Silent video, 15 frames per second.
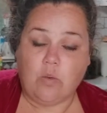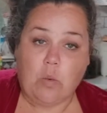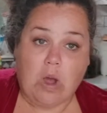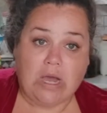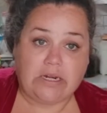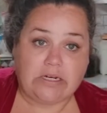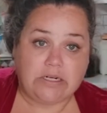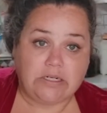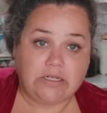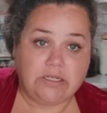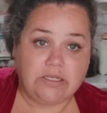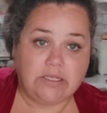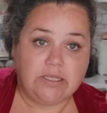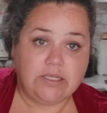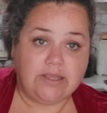water
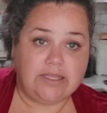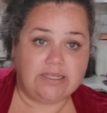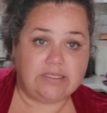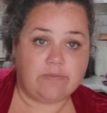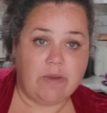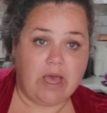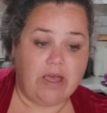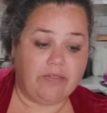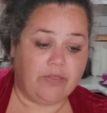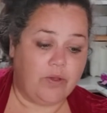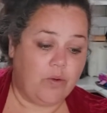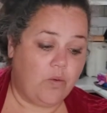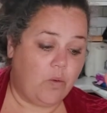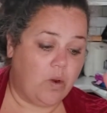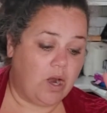this month,
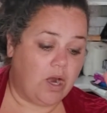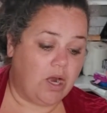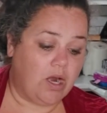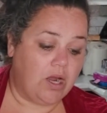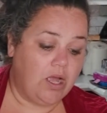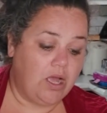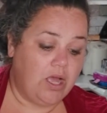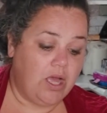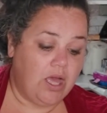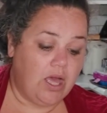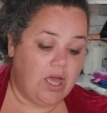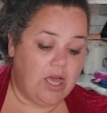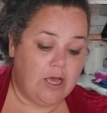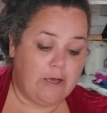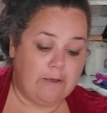or
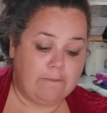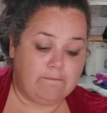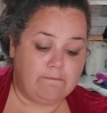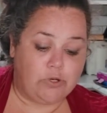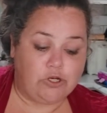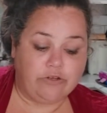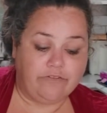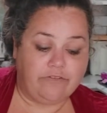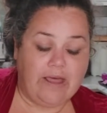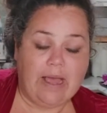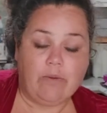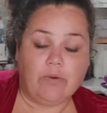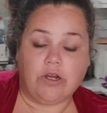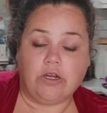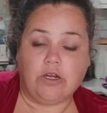bulk
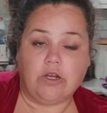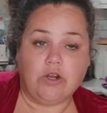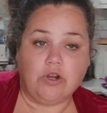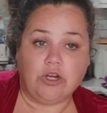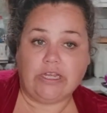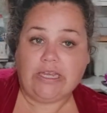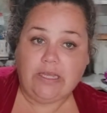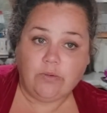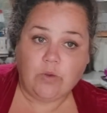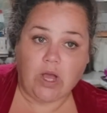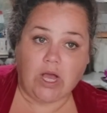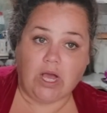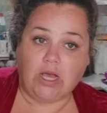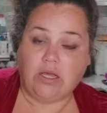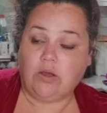flour, or
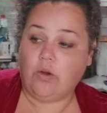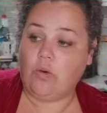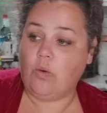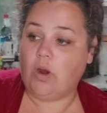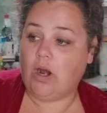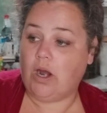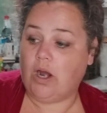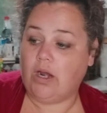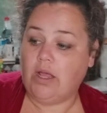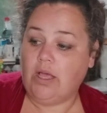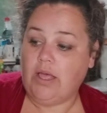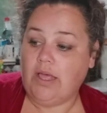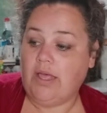quinoa, or